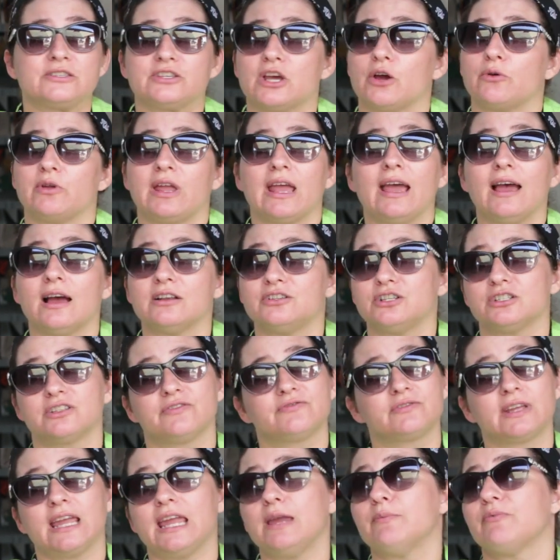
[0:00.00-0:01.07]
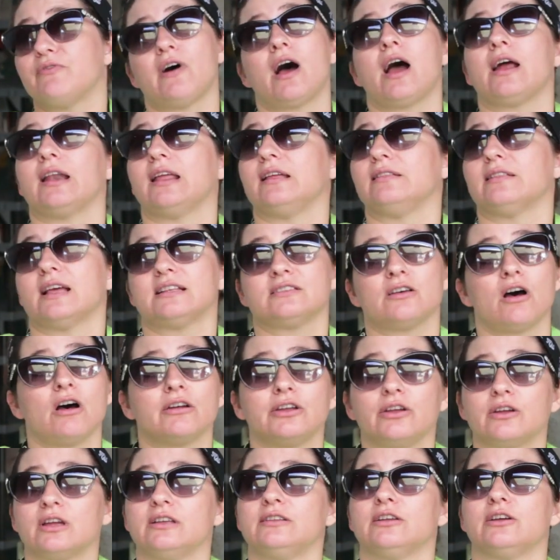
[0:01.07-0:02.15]
So yeah, just keep fighting. That's all
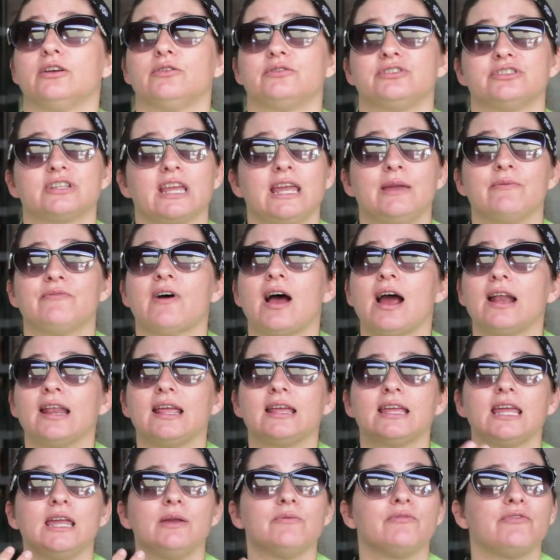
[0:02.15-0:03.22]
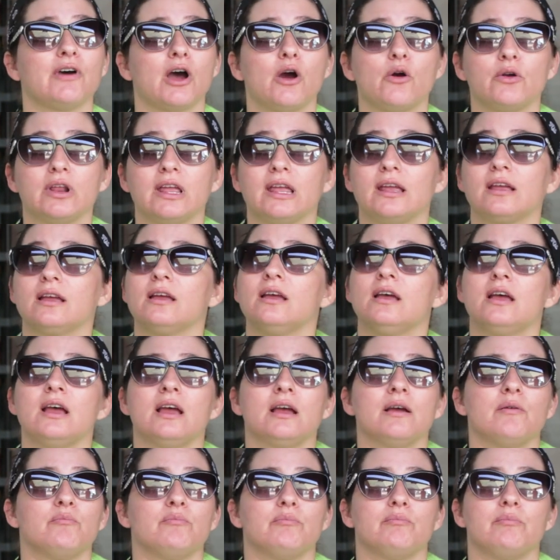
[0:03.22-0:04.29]
you can do. Just keep fighting, keep voting.
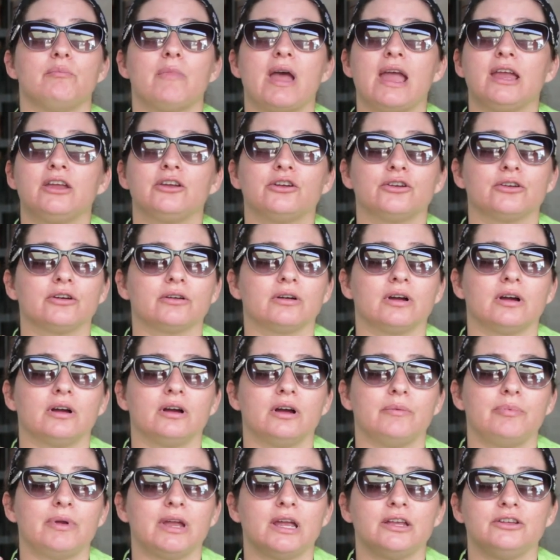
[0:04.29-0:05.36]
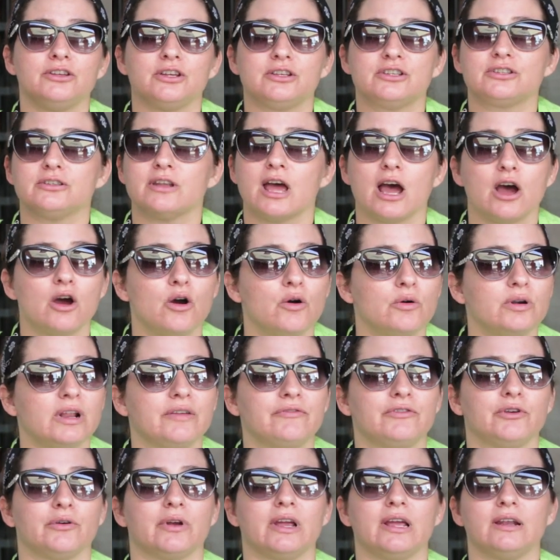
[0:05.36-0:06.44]
Make your opinions known.
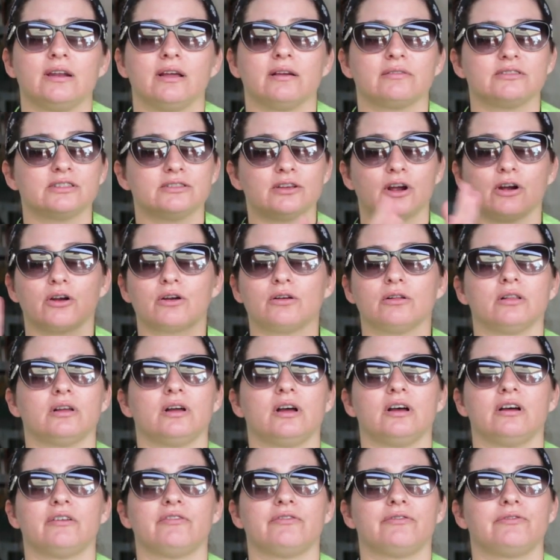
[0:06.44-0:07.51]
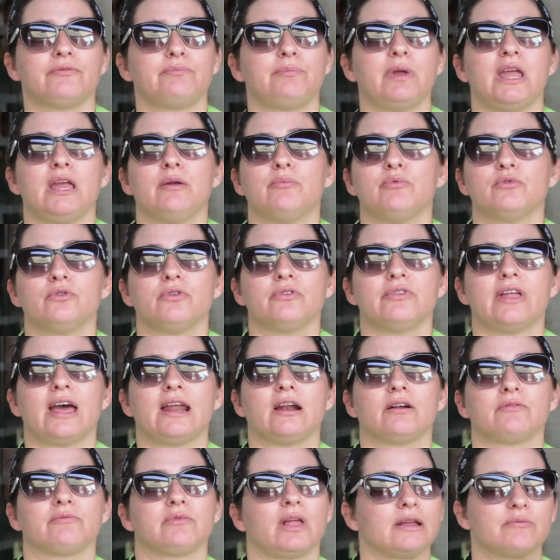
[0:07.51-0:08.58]
If you're in a circle of people
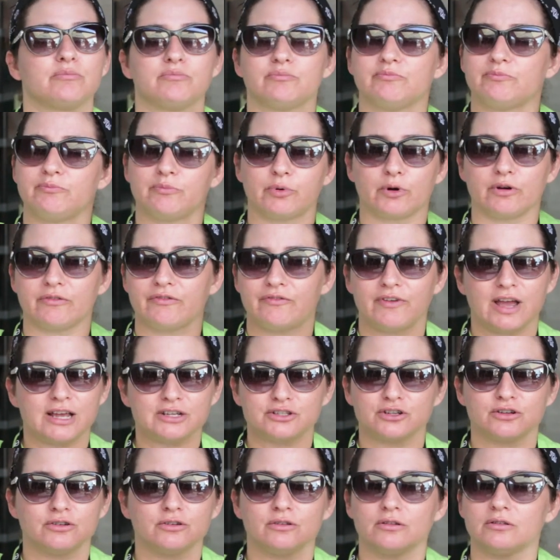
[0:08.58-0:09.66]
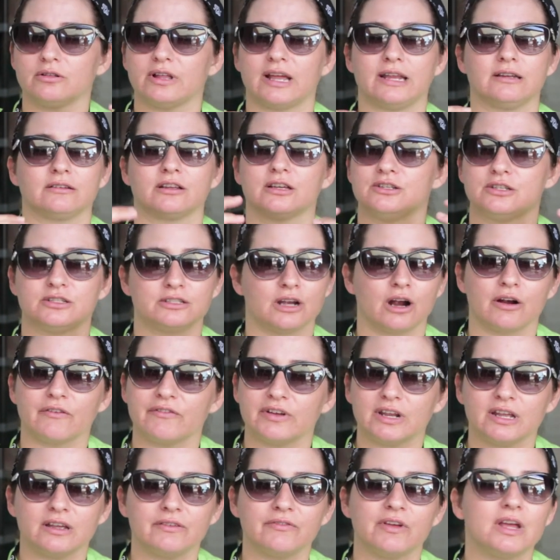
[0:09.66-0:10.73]
that are like professional and
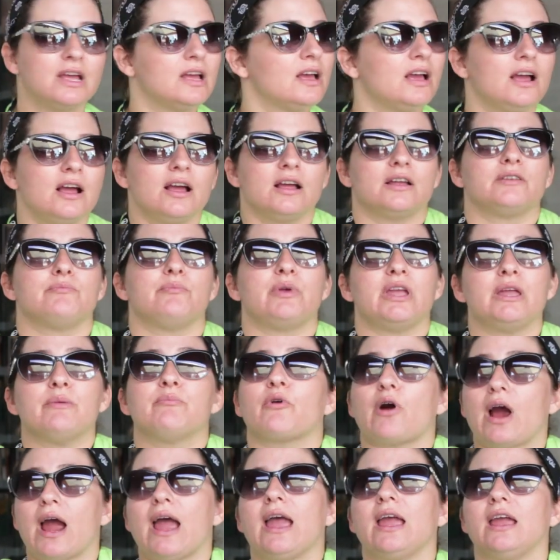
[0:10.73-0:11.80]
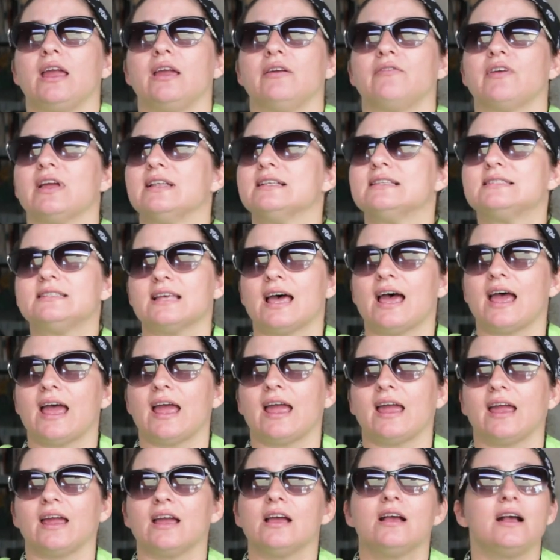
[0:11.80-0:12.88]
conservative, be brave and
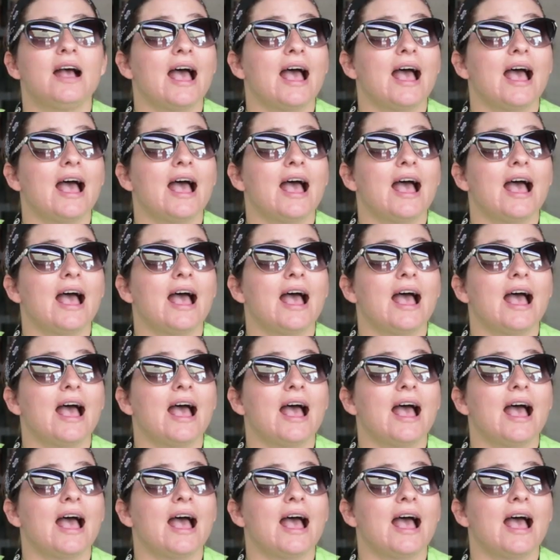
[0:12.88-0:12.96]
say,